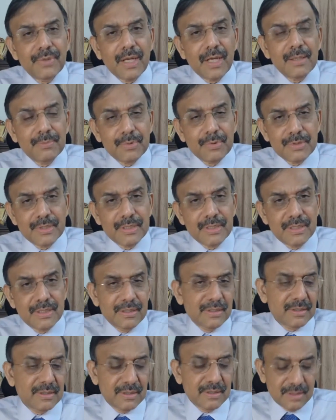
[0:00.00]
Okay, what are
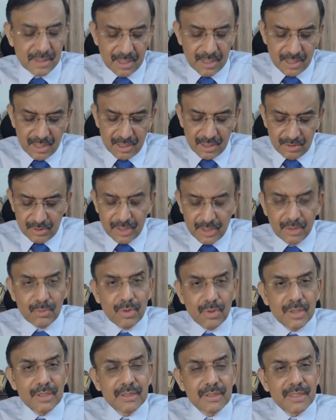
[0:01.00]
these steps?
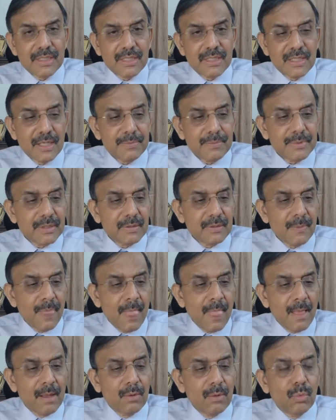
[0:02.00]
One is clean
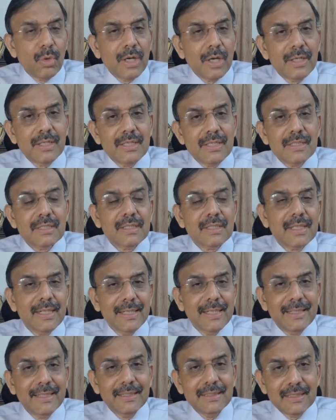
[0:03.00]
the skin
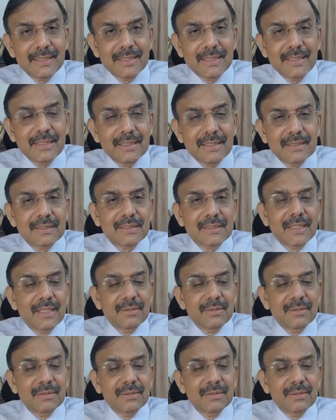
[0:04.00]
with chlorhexidine